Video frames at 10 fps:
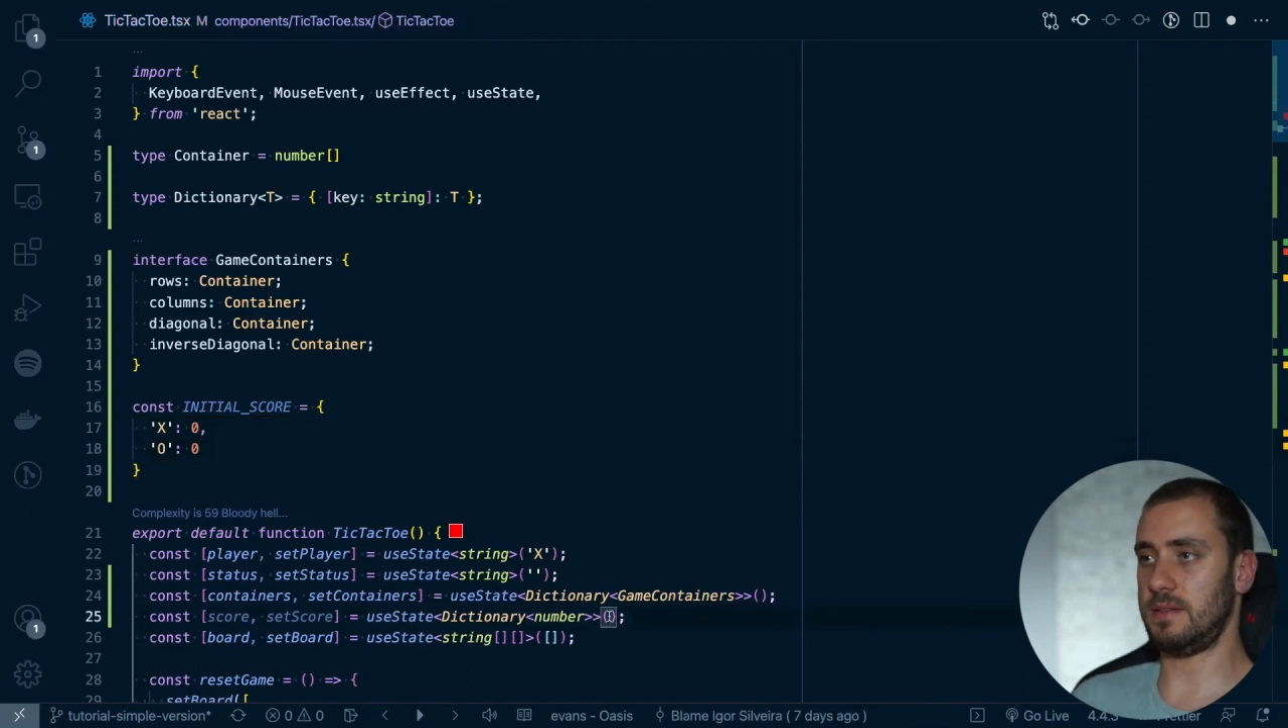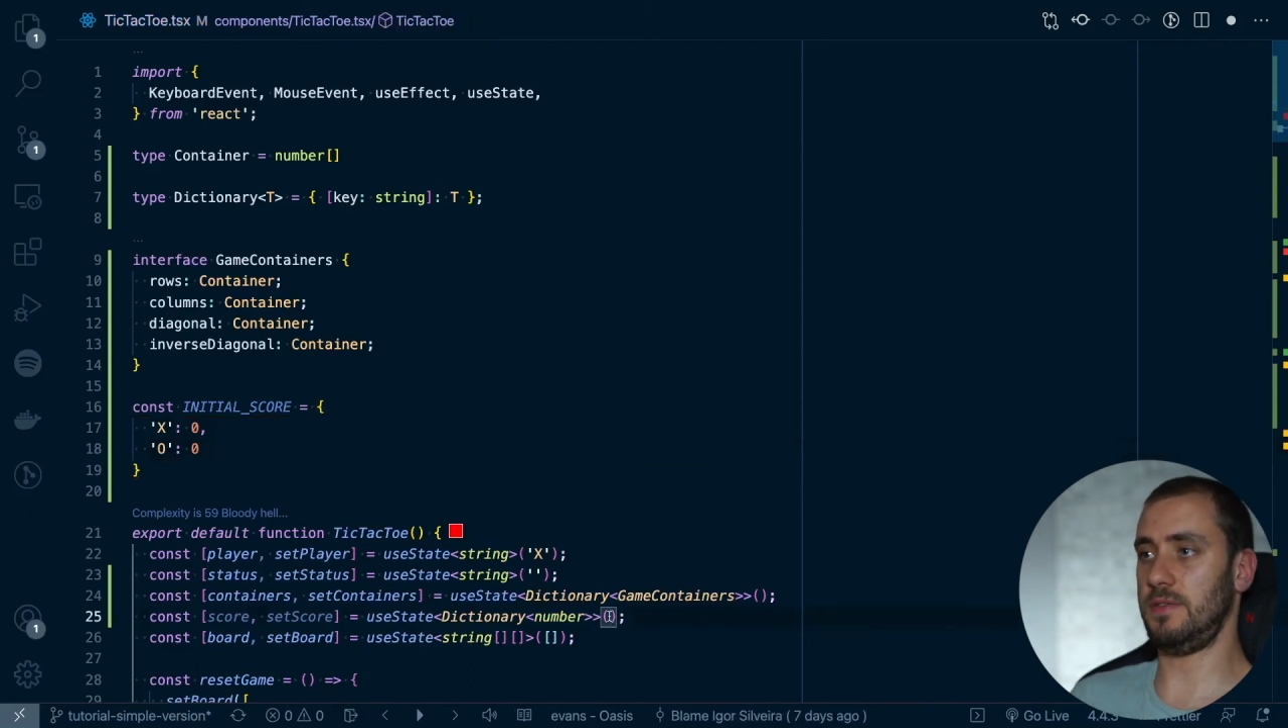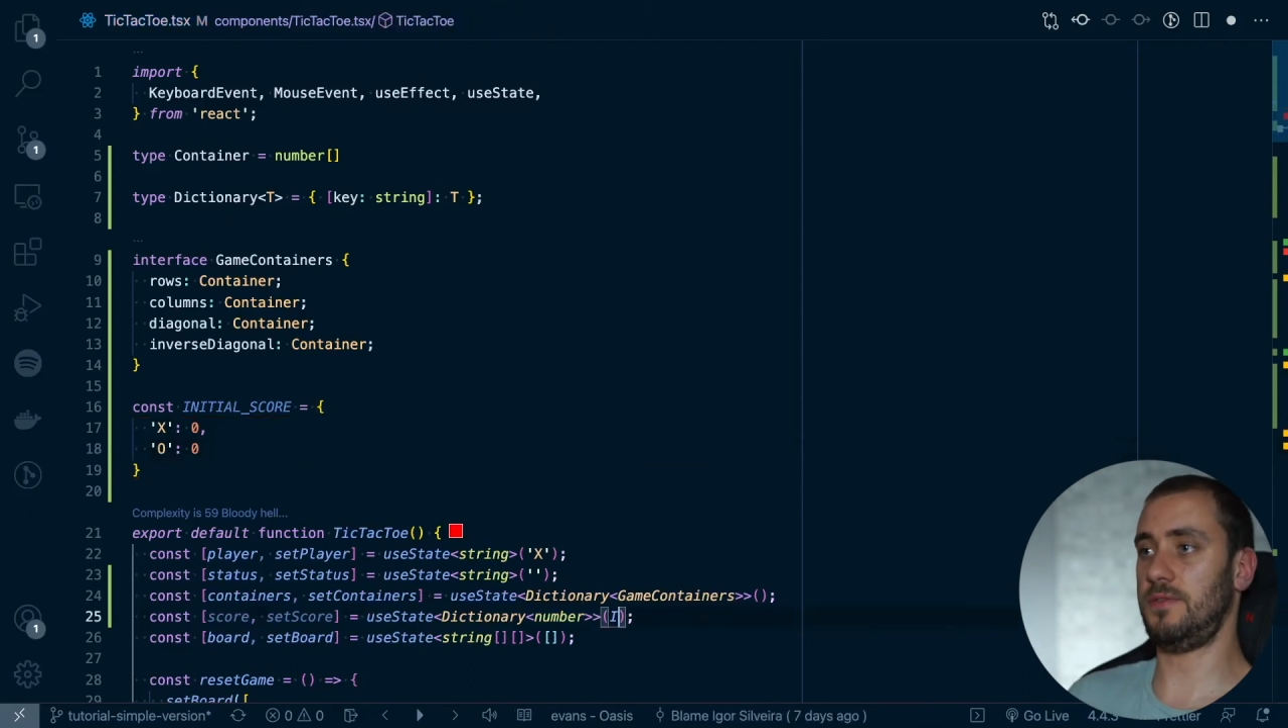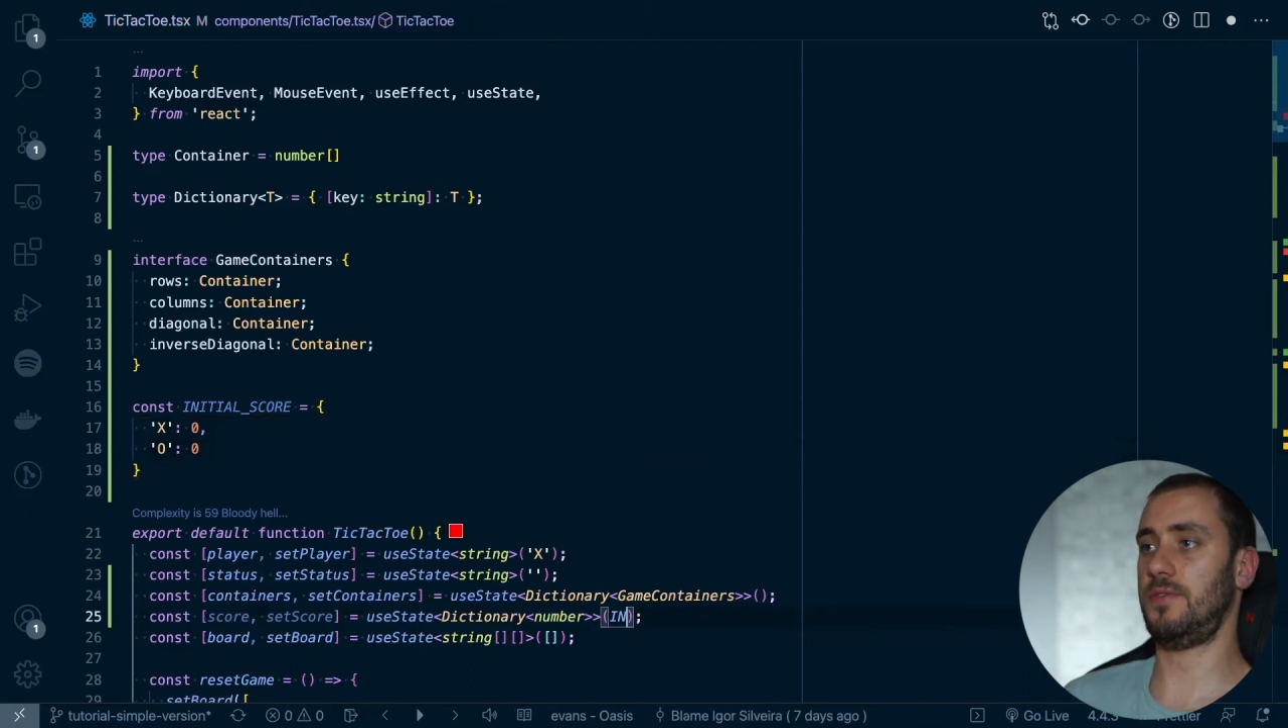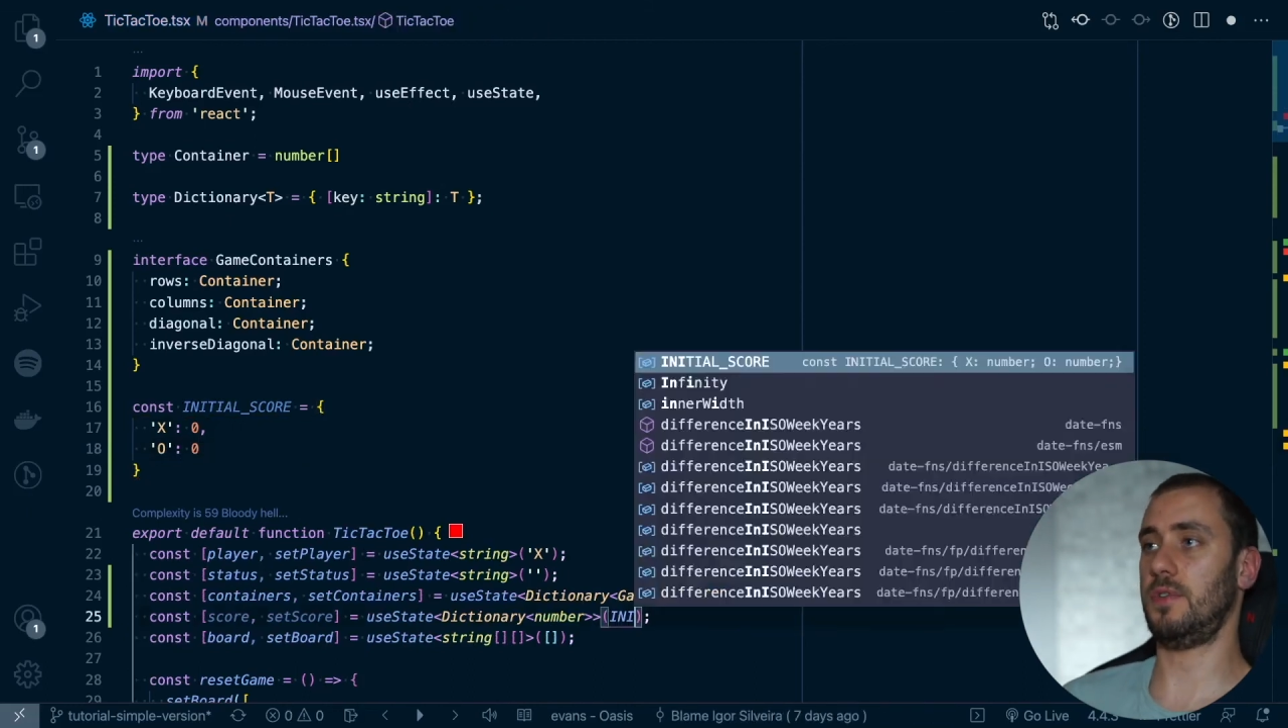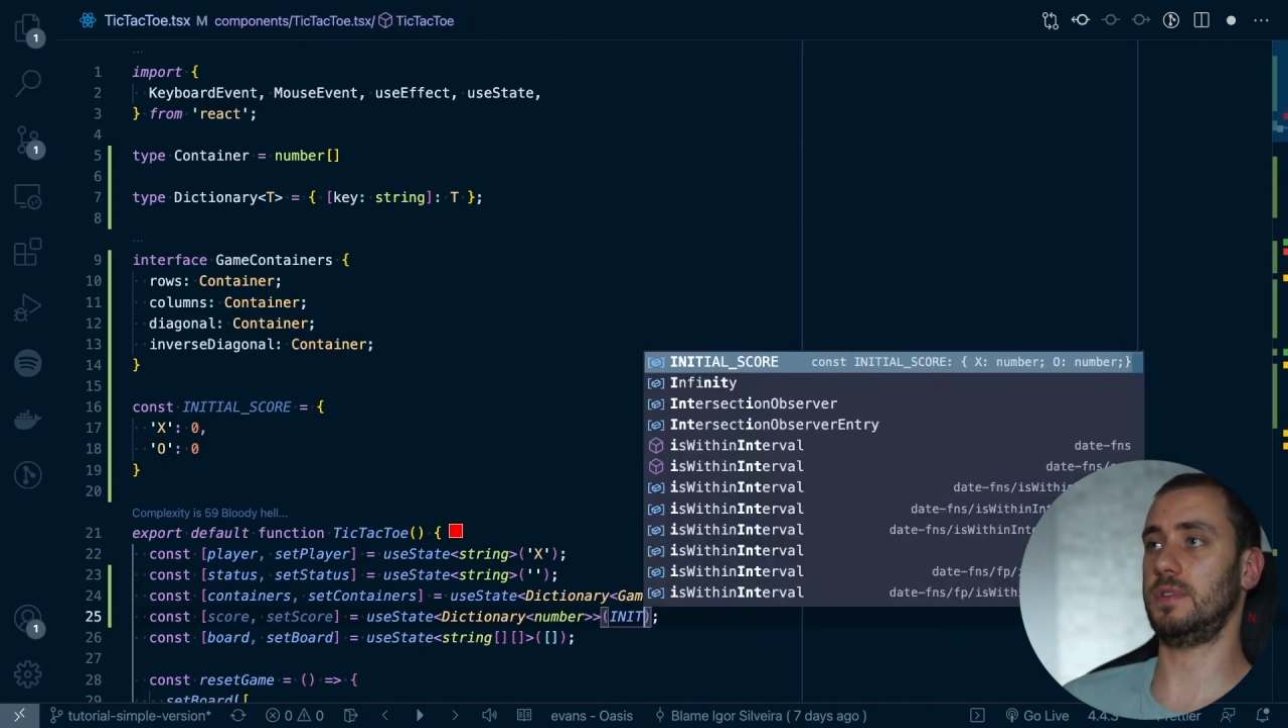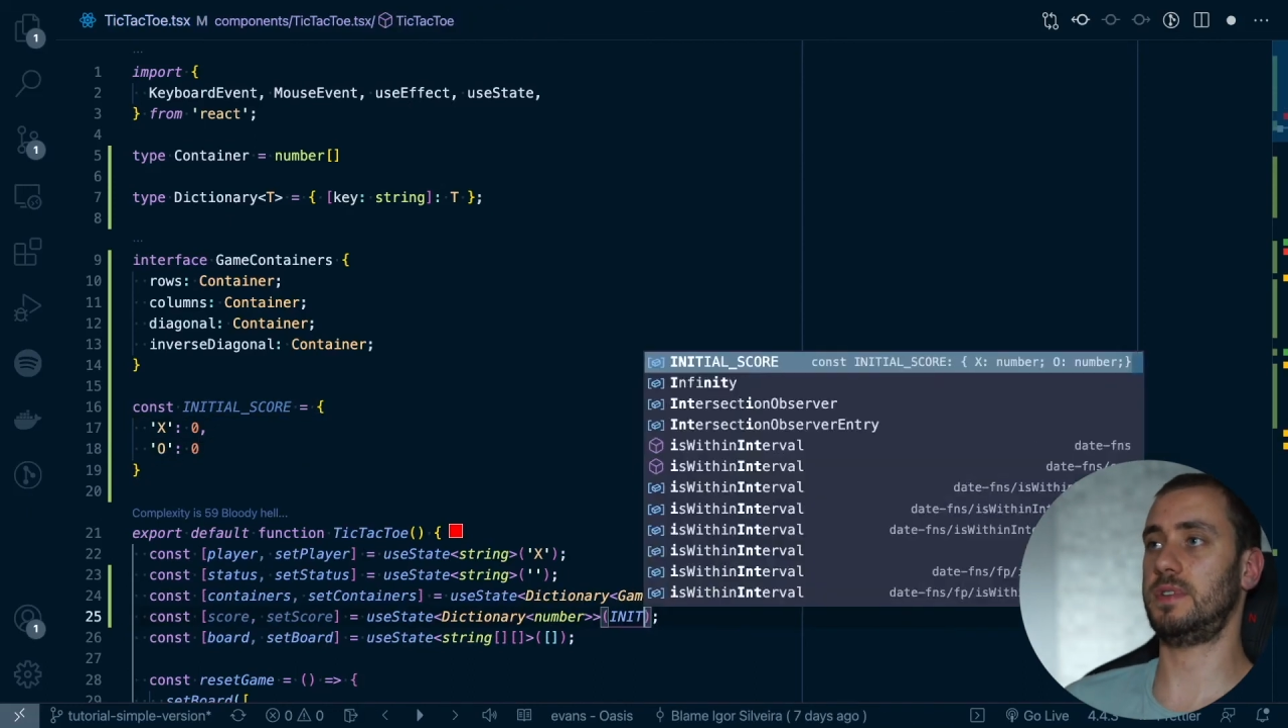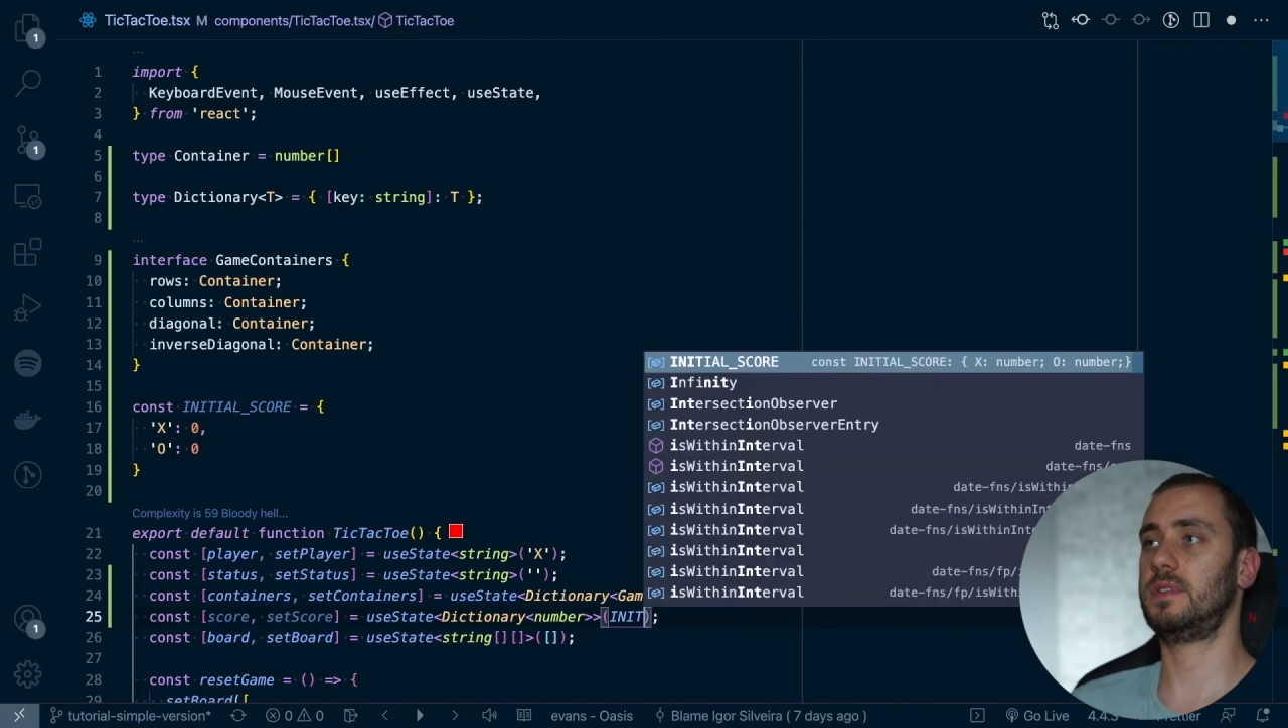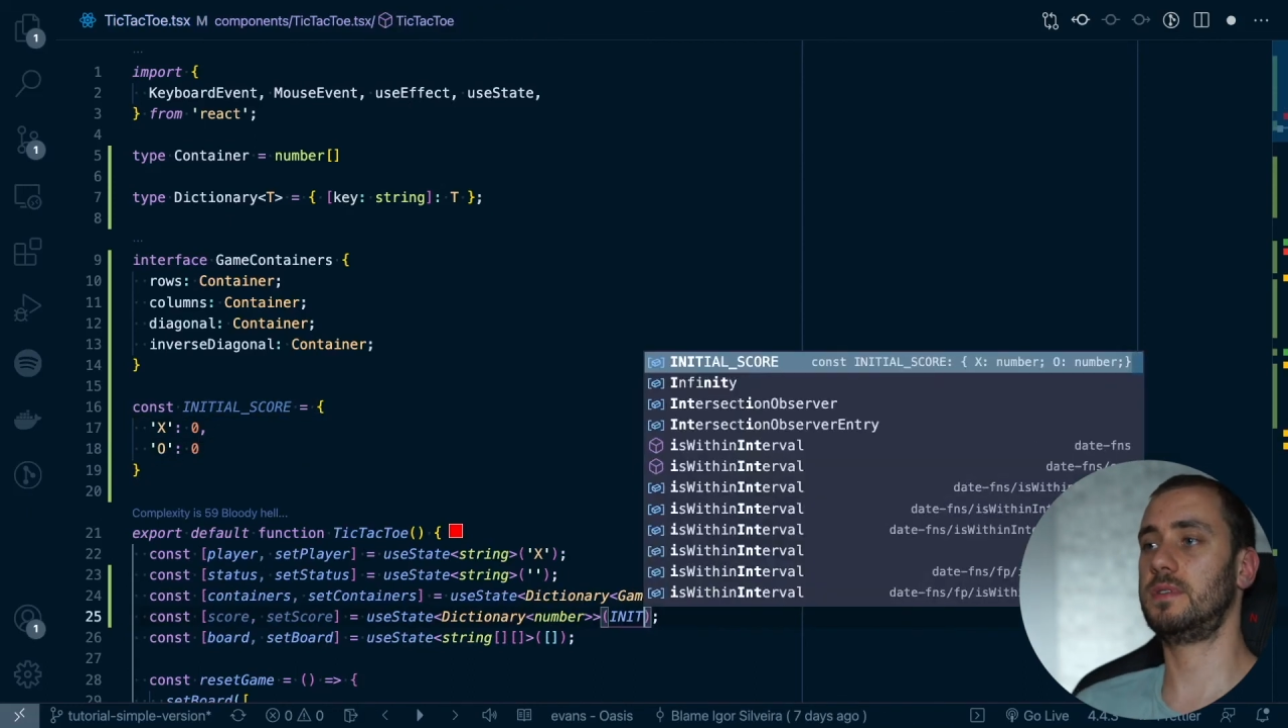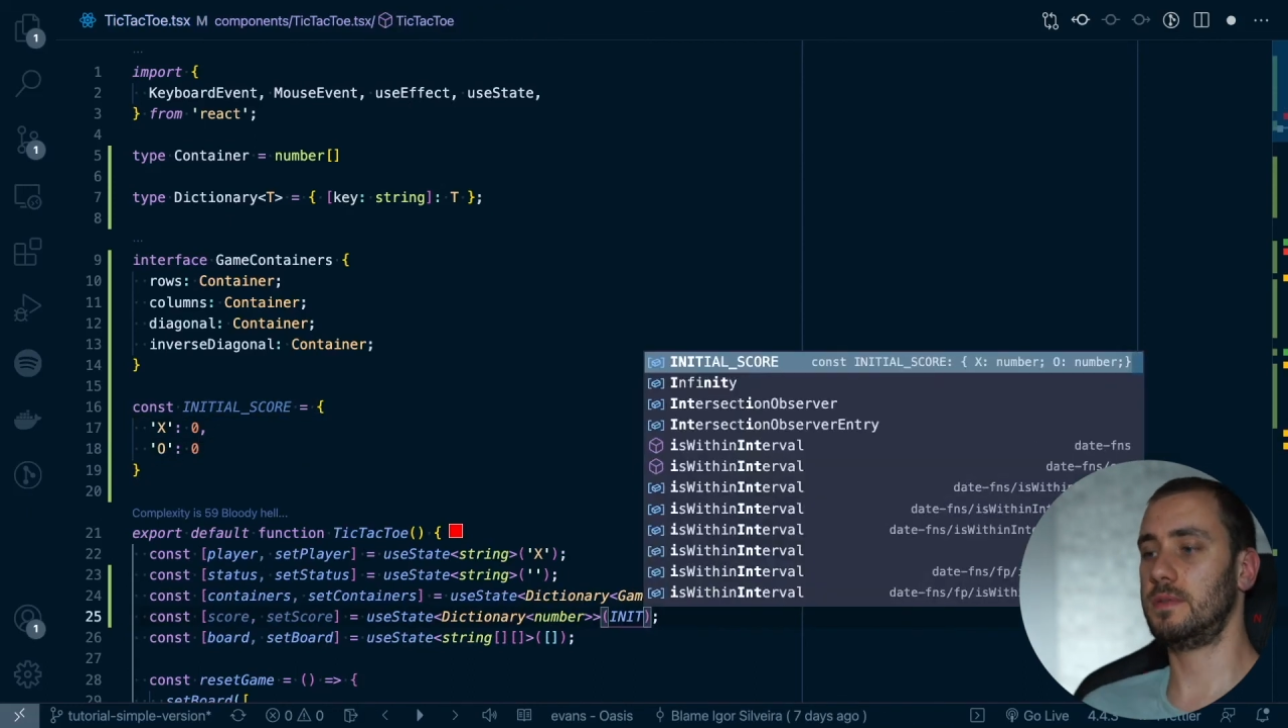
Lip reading: default